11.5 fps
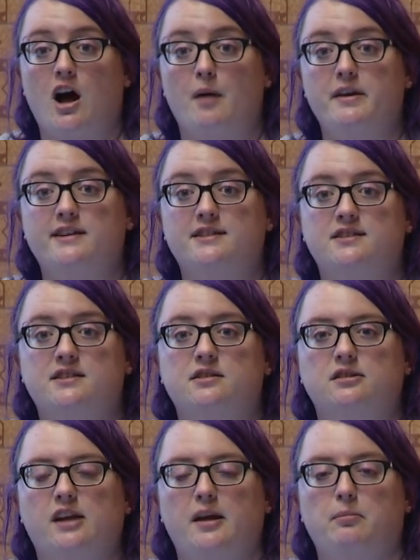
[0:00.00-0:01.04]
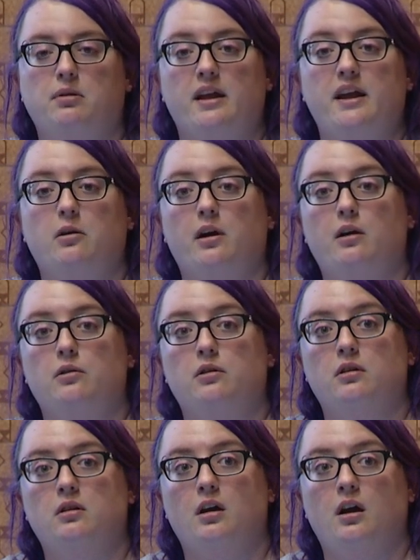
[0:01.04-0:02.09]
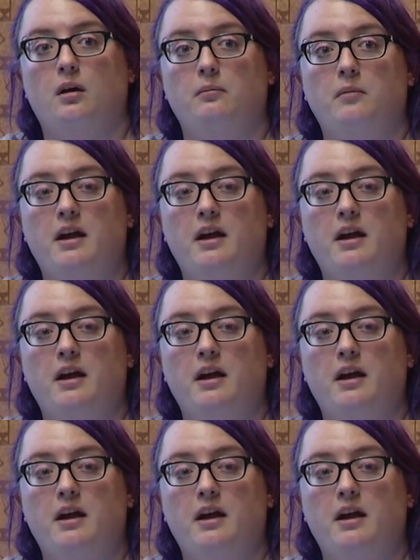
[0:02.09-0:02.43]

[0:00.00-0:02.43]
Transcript: hobbyist like playground um,